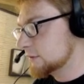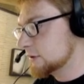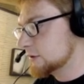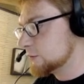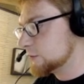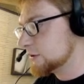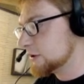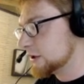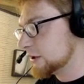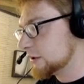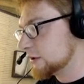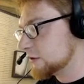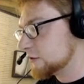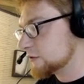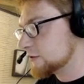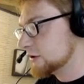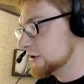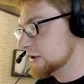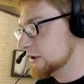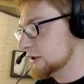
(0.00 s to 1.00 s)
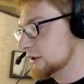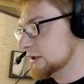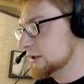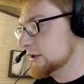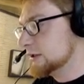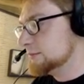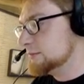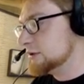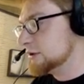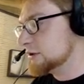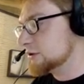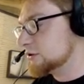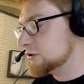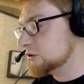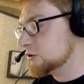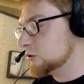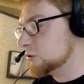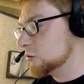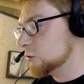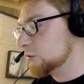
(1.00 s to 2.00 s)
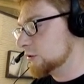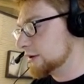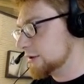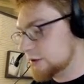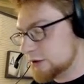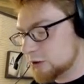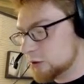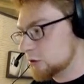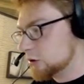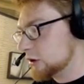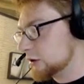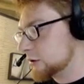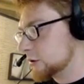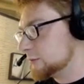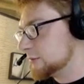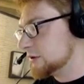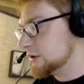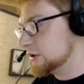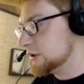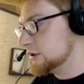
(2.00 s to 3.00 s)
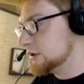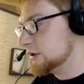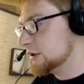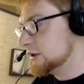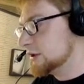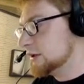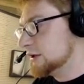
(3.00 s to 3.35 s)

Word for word: We have P and Q that no longer be